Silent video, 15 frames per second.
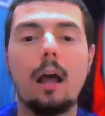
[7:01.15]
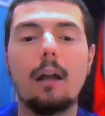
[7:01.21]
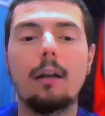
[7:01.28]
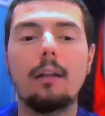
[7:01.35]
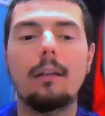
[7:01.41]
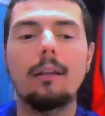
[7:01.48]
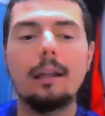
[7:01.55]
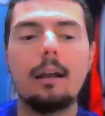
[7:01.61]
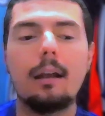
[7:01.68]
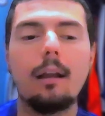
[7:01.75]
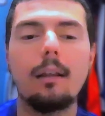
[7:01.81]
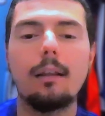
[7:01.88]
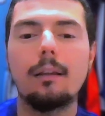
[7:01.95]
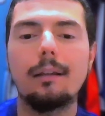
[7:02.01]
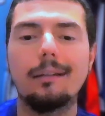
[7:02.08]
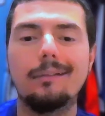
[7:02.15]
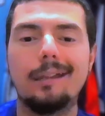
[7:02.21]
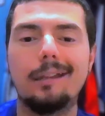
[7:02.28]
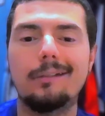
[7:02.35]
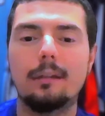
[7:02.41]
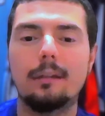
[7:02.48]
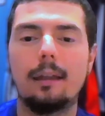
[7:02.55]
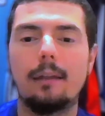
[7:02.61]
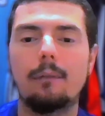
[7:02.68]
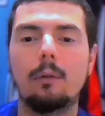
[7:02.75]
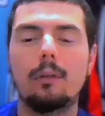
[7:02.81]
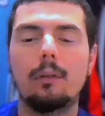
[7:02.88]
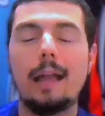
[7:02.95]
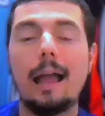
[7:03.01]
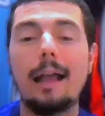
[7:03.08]
honestly constantly changing
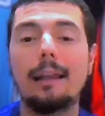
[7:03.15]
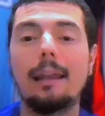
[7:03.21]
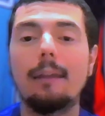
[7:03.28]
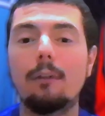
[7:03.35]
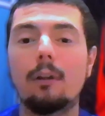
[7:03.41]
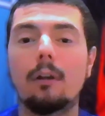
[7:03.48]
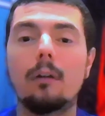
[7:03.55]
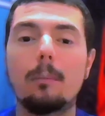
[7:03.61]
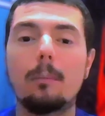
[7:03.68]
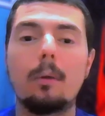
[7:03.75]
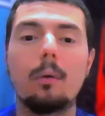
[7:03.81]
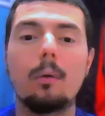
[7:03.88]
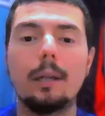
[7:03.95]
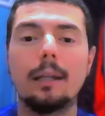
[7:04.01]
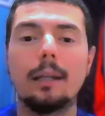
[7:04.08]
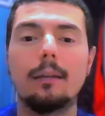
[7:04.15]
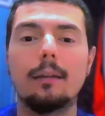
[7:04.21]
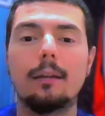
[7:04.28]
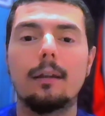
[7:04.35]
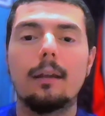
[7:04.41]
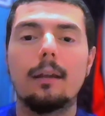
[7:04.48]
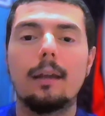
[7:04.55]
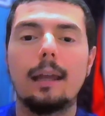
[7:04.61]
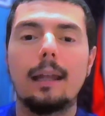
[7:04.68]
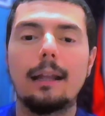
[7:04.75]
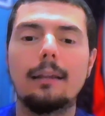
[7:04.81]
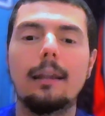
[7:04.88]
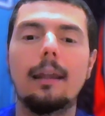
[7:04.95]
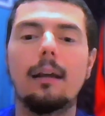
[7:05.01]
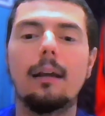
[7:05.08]
levels, not giving her opponent an
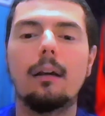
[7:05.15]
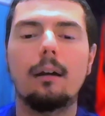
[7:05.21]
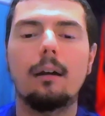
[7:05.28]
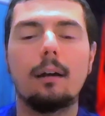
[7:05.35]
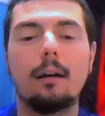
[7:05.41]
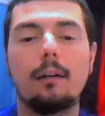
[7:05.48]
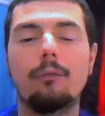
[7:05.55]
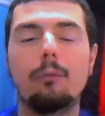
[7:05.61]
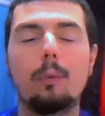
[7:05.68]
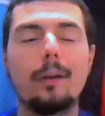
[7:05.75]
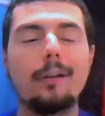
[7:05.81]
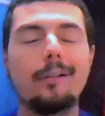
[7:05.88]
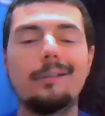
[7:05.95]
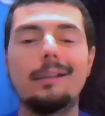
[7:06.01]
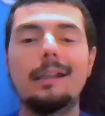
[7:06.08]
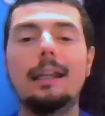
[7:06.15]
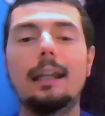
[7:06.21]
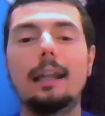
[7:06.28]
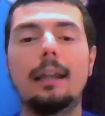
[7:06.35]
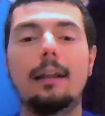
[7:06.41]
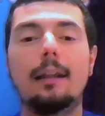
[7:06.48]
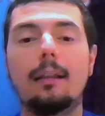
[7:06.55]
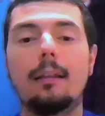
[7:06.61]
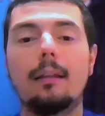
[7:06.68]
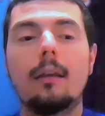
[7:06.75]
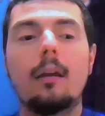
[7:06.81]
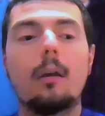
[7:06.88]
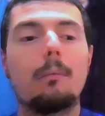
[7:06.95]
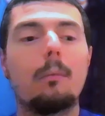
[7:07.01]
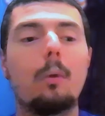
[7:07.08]
idea of whether she is
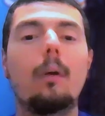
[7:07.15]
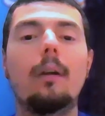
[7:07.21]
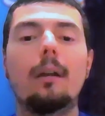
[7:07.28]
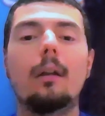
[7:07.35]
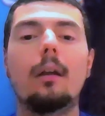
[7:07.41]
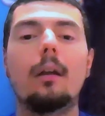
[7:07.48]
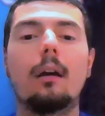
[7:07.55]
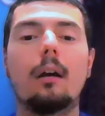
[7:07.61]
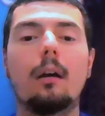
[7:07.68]
more,